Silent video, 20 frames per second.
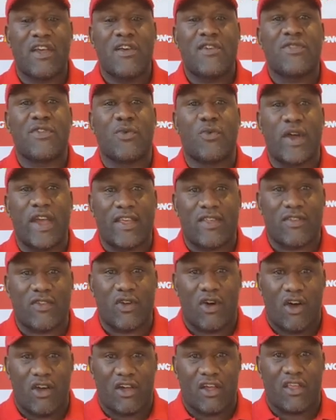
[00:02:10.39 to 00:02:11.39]
The West
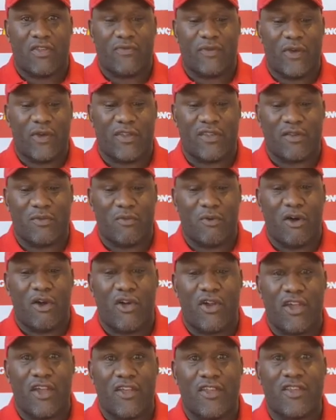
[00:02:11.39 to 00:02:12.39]
Tigers versus the
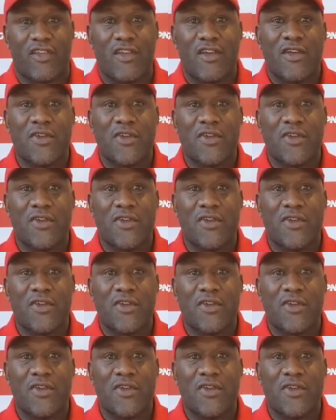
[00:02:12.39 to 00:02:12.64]
Warriors.